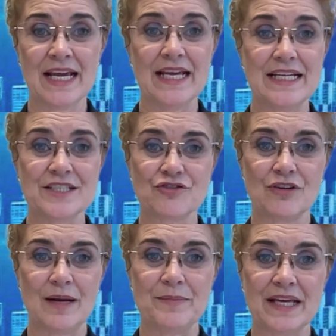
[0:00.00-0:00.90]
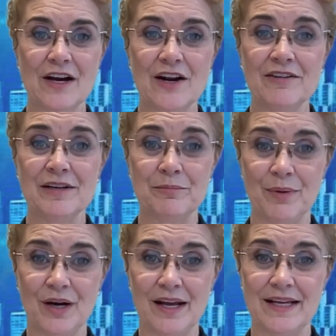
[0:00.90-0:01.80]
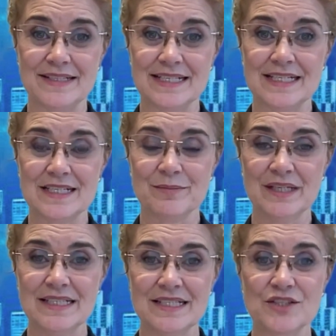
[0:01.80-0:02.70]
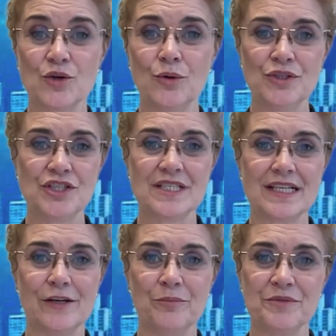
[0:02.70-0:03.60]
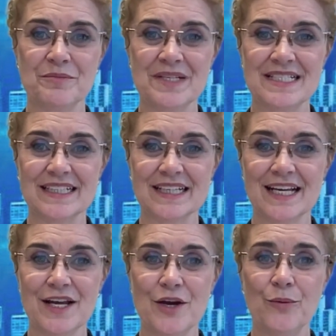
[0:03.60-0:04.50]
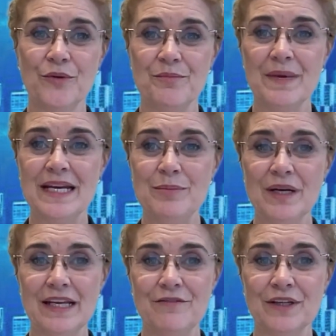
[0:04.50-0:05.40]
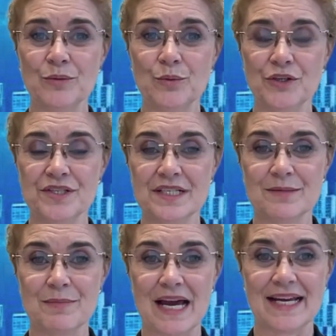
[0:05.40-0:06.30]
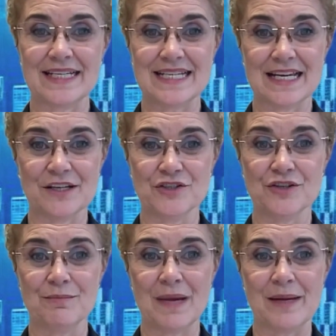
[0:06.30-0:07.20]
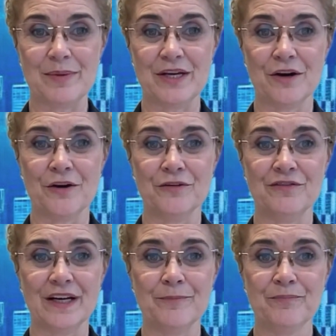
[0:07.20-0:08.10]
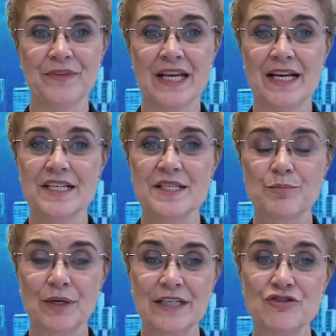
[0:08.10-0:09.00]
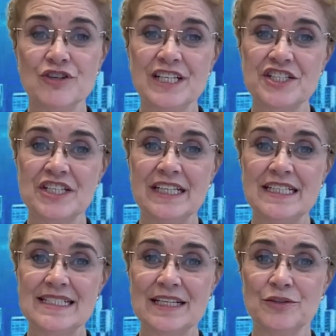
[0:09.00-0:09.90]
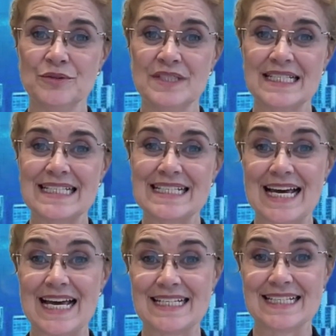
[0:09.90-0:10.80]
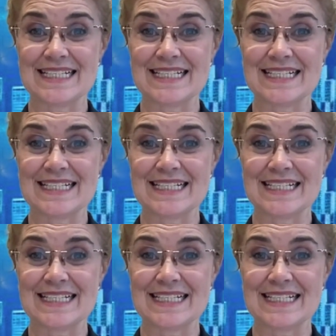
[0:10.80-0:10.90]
He described the current buyer sentiment as cautiously optimistic, with many believing the worst of the market downturn may be over. Spring traditionally signals the start of